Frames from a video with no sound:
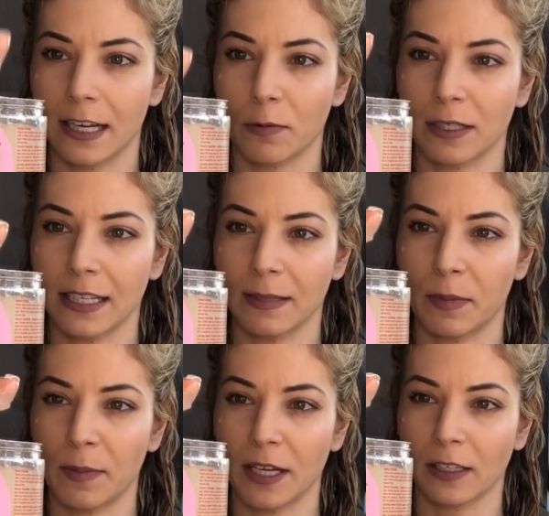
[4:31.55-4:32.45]
I would say
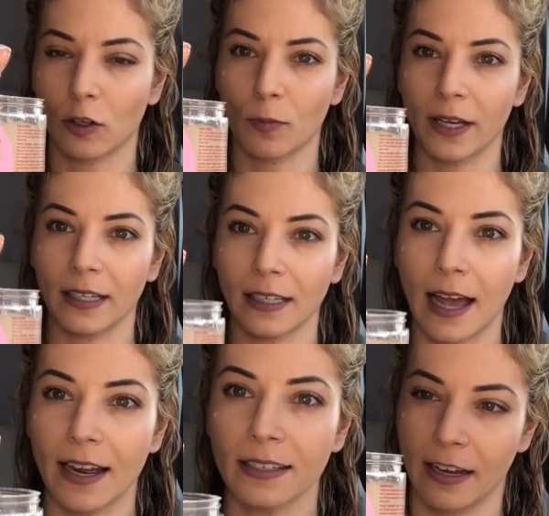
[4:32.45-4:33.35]
maybe a little bit
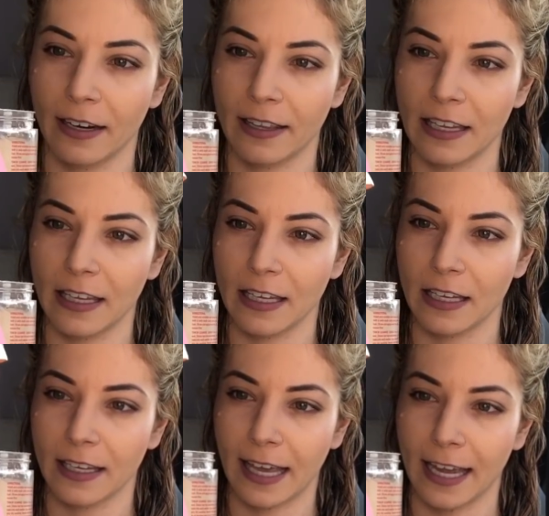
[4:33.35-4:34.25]
less than
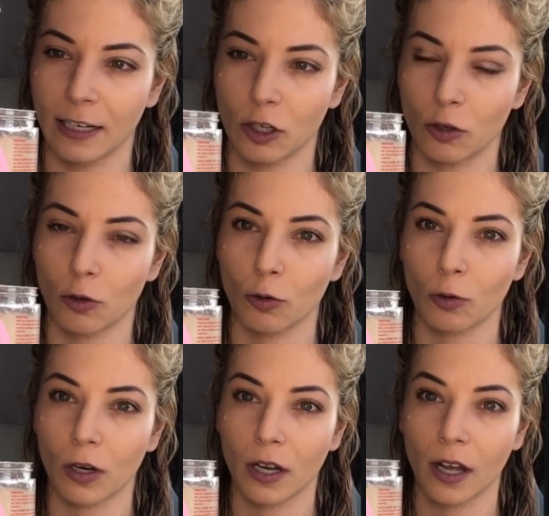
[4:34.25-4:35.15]
the
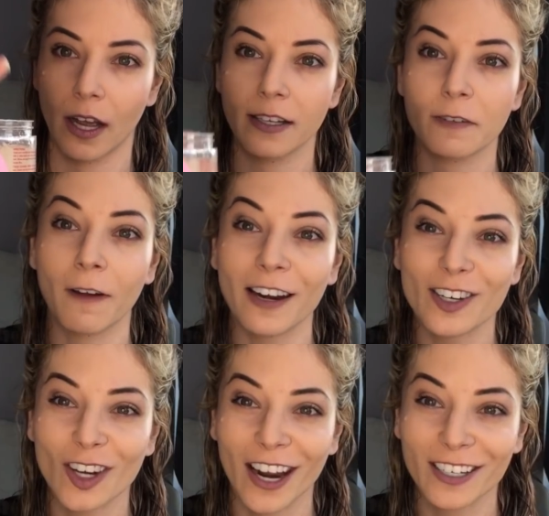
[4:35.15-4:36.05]
Cantu Define
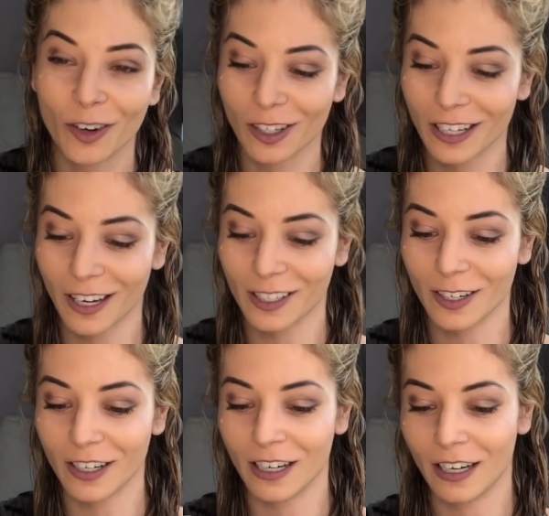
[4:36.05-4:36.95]
and Shine Curling
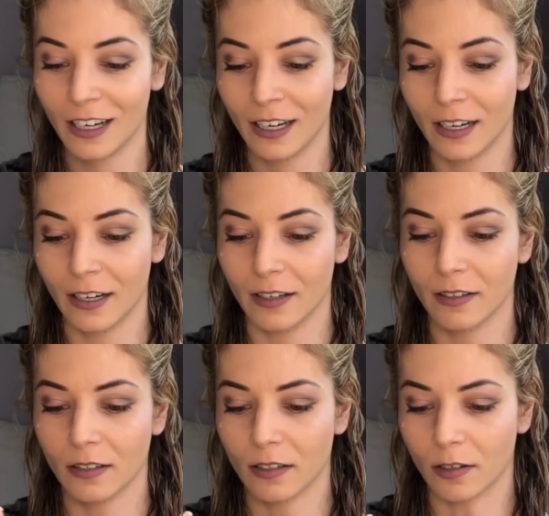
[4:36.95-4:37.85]
Custard.
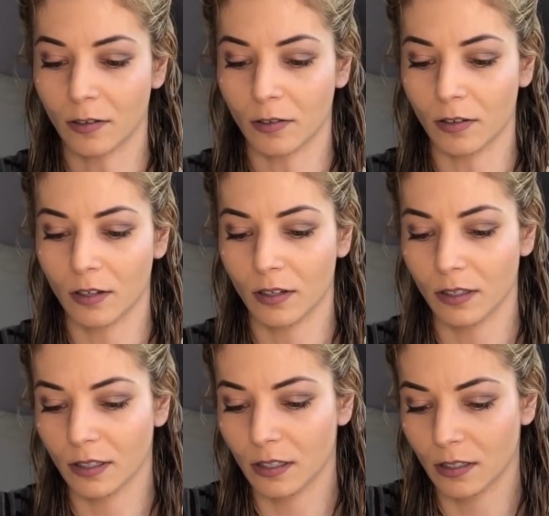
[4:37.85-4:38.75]
So
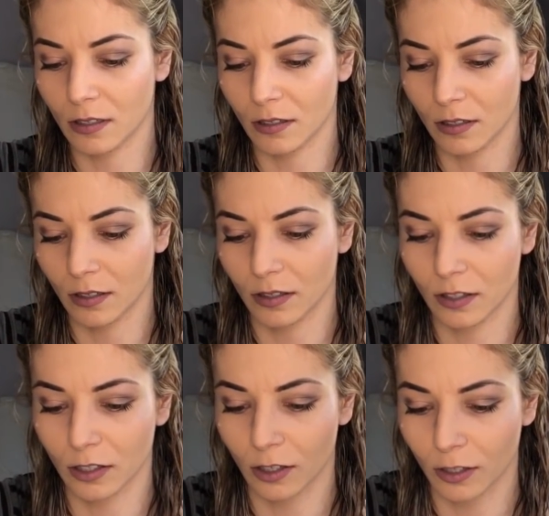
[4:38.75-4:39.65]
let's
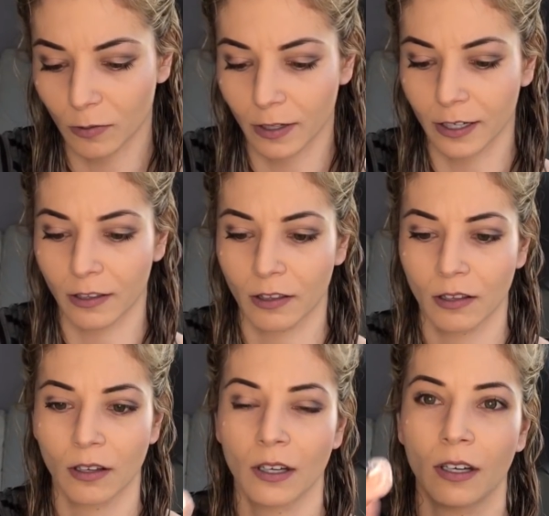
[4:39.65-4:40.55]
start with
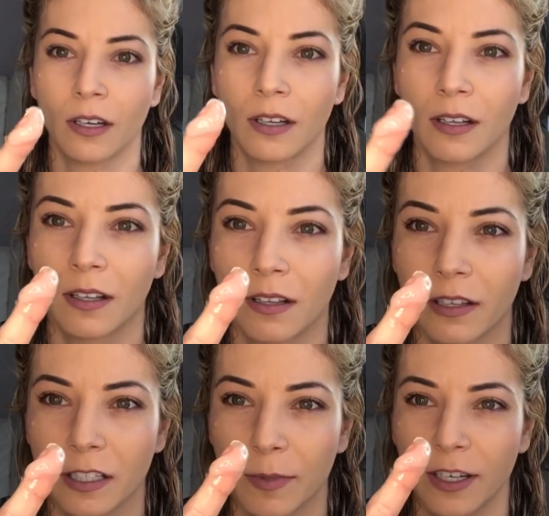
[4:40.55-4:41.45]

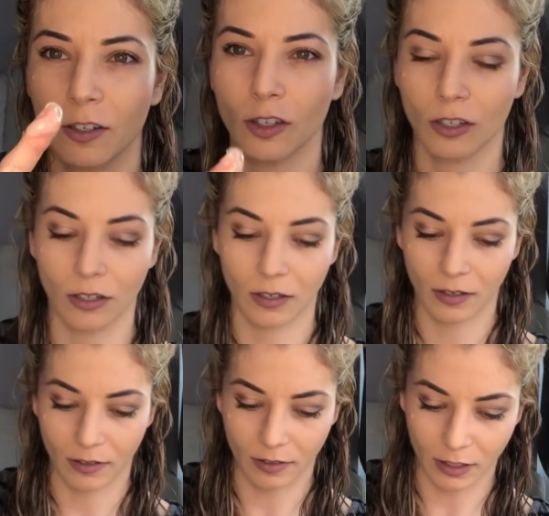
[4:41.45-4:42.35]
this much,
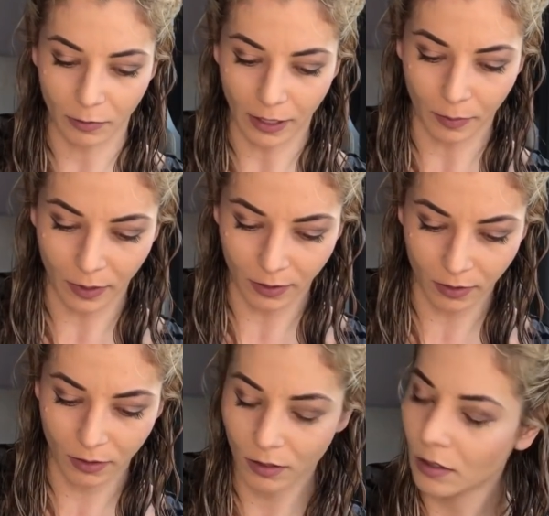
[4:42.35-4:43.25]
see what
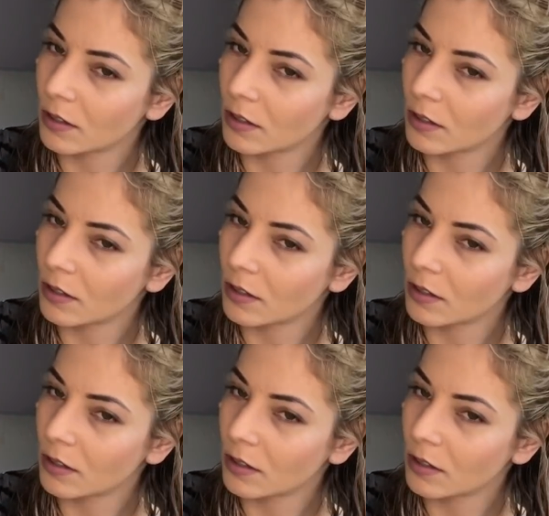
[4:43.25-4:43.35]
happens.